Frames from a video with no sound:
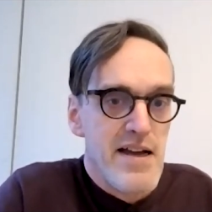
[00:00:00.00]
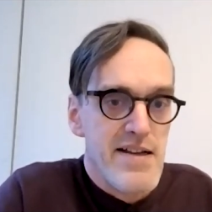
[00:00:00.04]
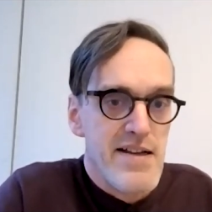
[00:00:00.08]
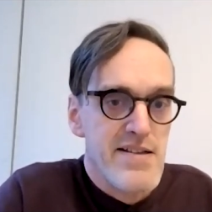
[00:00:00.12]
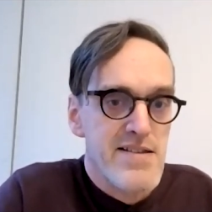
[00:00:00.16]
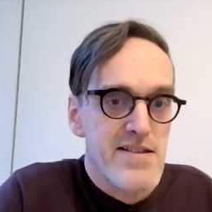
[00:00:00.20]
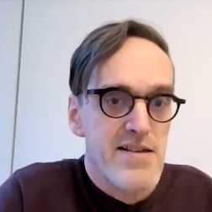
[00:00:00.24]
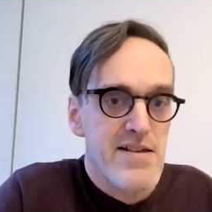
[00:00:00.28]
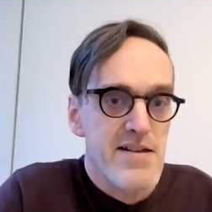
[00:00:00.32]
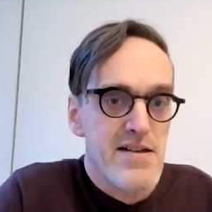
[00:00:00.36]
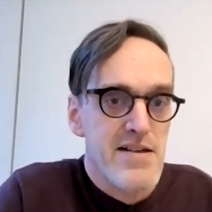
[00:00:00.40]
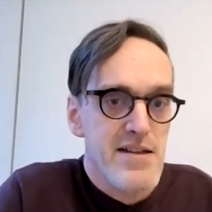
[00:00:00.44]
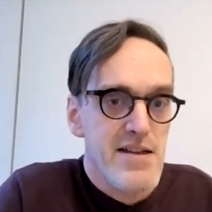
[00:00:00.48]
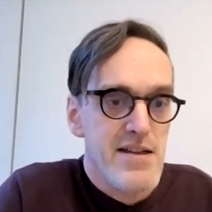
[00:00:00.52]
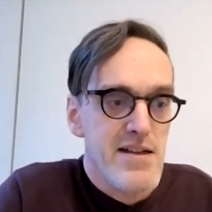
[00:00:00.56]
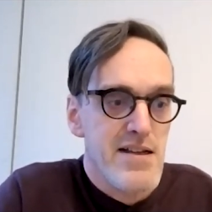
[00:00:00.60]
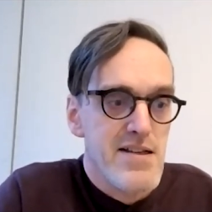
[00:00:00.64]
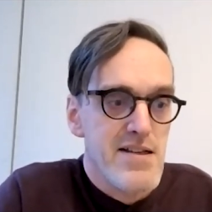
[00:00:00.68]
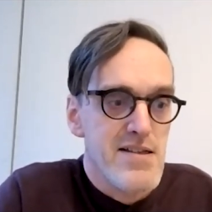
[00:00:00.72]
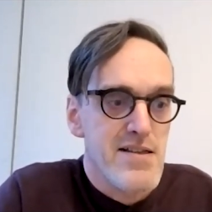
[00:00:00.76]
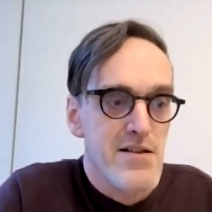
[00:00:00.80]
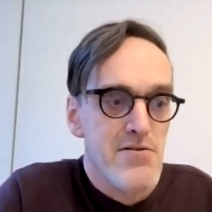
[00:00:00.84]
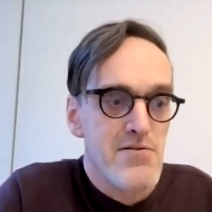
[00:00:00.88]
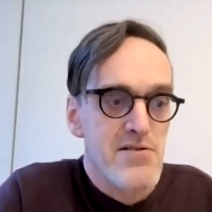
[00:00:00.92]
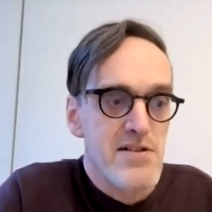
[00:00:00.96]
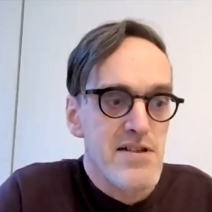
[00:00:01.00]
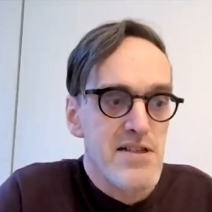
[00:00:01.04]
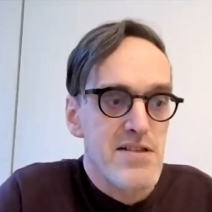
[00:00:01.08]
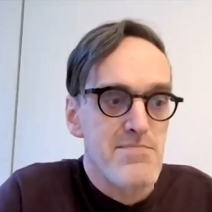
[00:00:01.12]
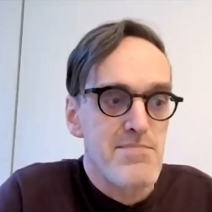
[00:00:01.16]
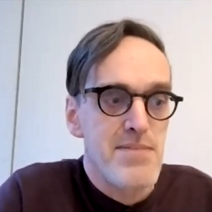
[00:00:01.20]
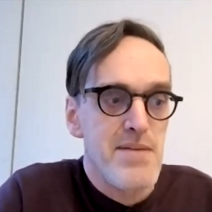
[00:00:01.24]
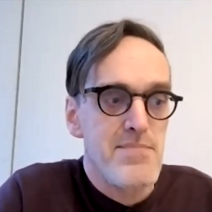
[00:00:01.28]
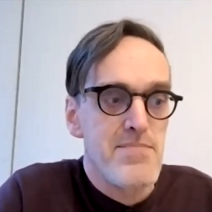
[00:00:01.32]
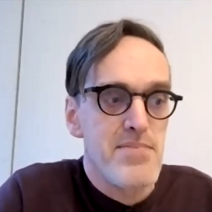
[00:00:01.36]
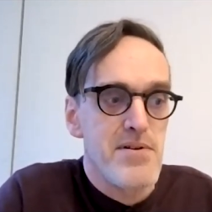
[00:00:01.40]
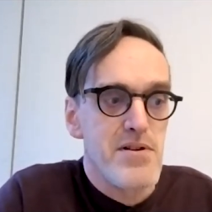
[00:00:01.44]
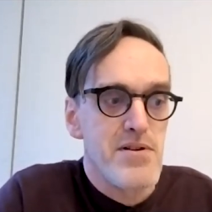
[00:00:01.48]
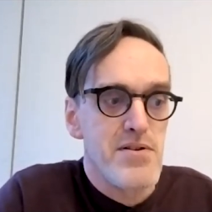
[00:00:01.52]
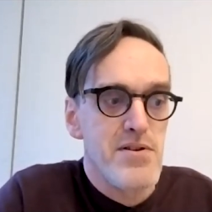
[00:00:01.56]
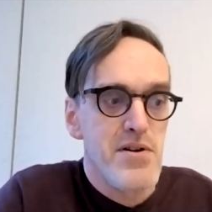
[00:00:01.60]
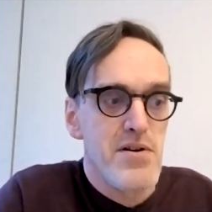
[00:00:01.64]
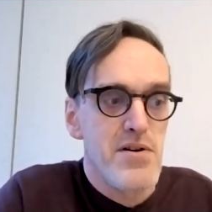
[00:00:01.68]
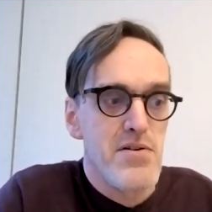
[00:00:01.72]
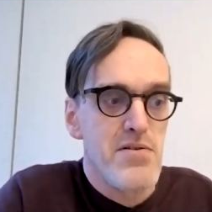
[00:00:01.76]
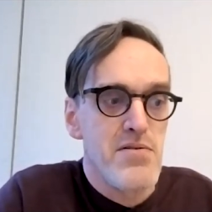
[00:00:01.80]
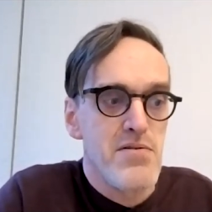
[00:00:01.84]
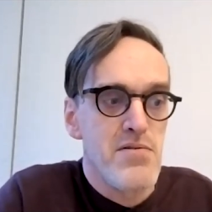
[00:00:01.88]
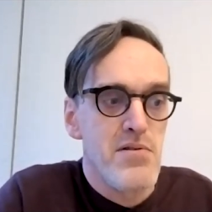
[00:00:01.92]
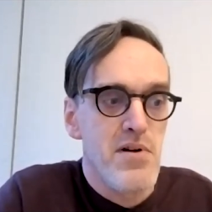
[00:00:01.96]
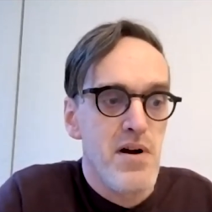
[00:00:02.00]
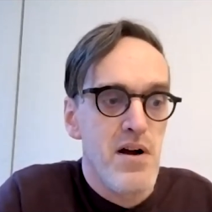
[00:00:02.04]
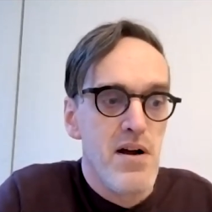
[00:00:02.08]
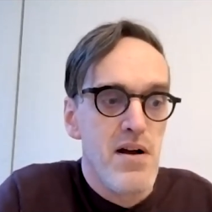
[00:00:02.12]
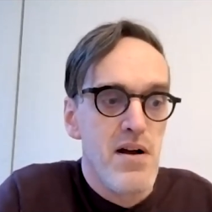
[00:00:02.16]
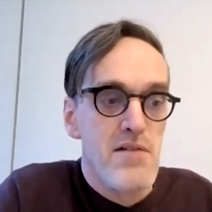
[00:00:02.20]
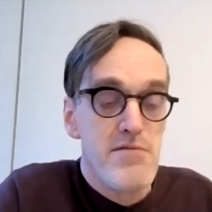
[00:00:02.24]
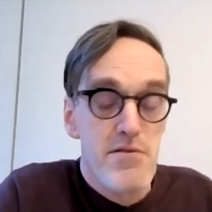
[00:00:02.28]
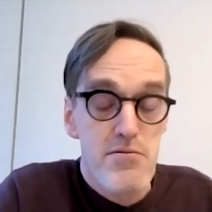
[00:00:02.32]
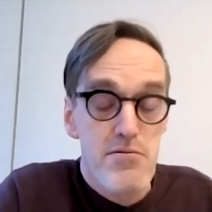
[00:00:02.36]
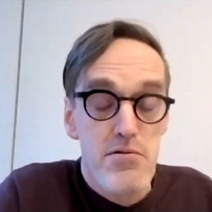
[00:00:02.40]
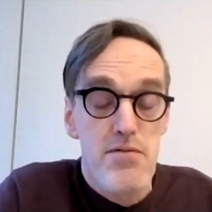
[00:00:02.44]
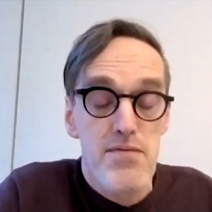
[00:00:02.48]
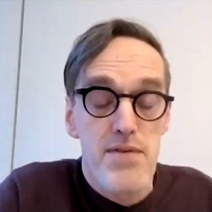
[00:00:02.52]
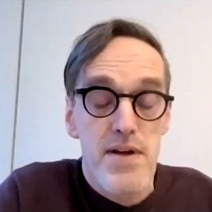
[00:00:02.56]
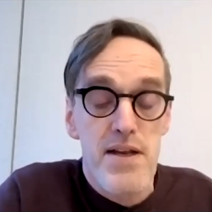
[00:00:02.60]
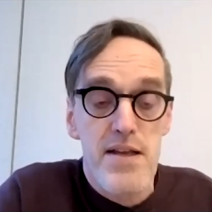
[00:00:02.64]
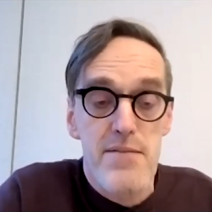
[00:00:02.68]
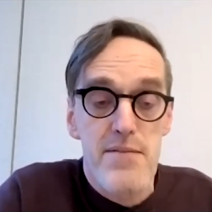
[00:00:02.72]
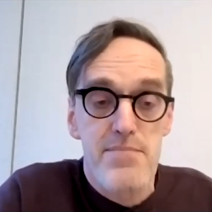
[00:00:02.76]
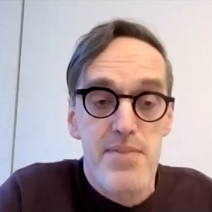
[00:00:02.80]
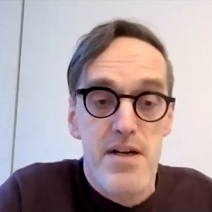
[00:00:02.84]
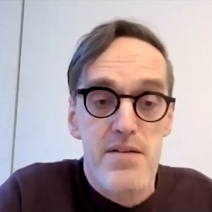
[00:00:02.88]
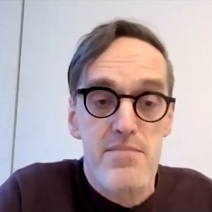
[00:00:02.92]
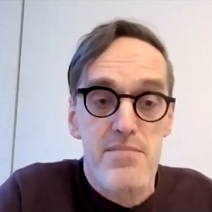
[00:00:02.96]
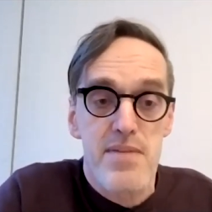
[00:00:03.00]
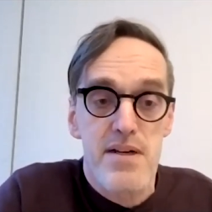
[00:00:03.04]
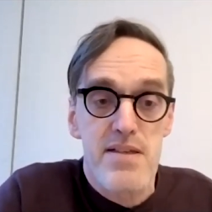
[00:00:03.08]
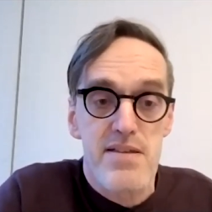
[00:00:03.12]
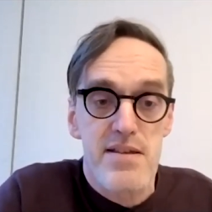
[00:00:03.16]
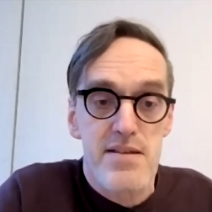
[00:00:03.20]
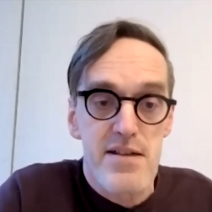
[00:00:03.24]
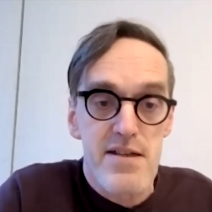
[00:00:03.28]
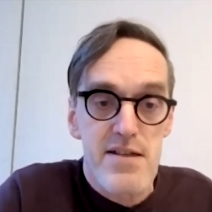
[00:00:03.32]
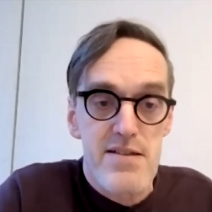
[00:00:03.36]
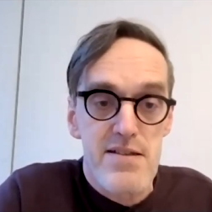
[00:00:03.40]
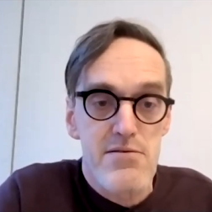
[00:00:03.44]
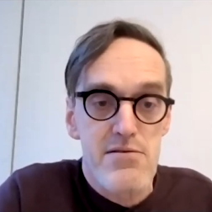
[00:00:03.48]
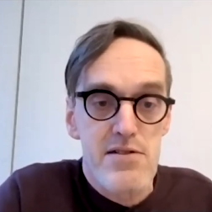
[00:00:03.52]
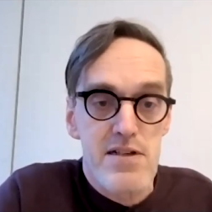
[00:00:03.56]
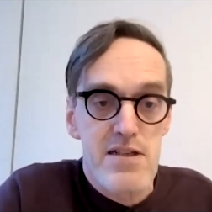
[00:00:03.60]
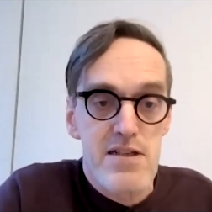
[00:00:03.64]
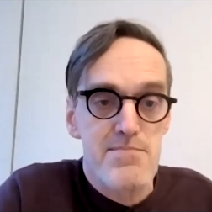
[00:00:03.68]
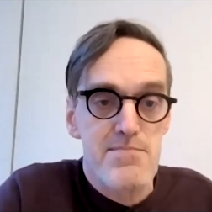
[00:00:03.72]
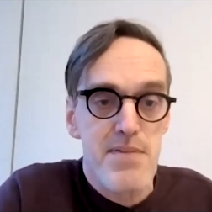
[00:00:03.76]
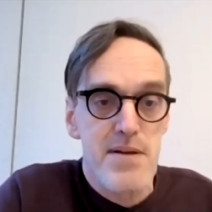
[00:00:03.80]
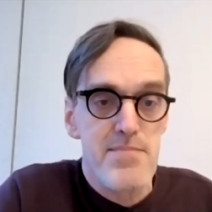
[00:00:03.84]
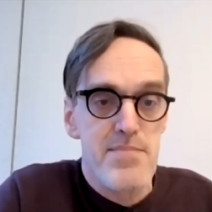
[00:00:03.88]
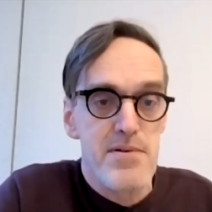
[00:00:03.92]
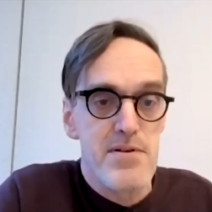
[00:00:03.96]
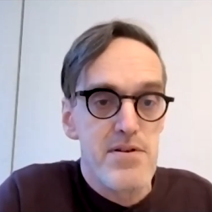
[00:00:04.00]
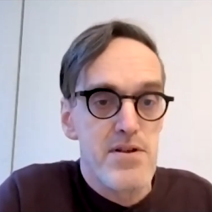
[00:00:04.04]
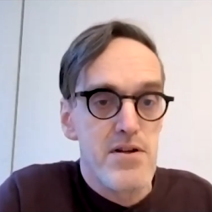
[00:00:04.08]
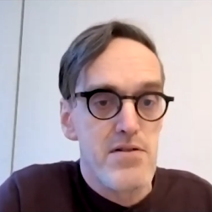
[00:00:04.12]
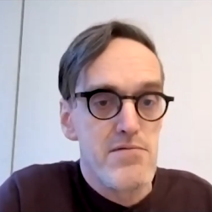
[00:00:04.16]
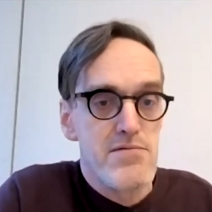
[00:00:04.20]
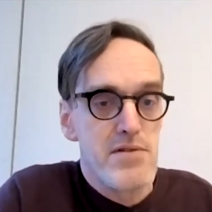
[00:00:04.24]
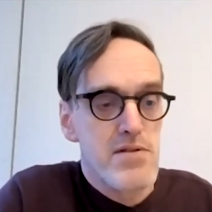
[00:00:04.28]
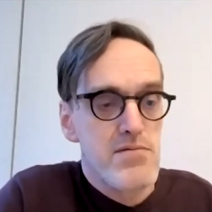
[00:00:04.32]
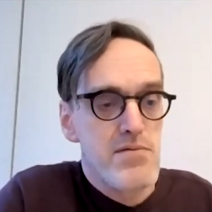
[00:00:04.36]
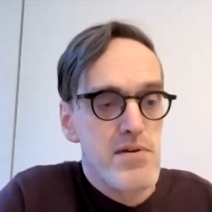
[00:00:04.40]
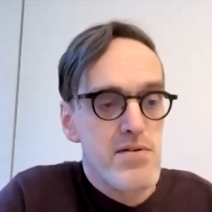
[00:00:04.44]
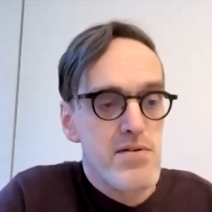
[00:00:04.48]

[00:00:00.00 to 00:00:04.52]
actually as long as people know we were very pragmatic. As long as people know what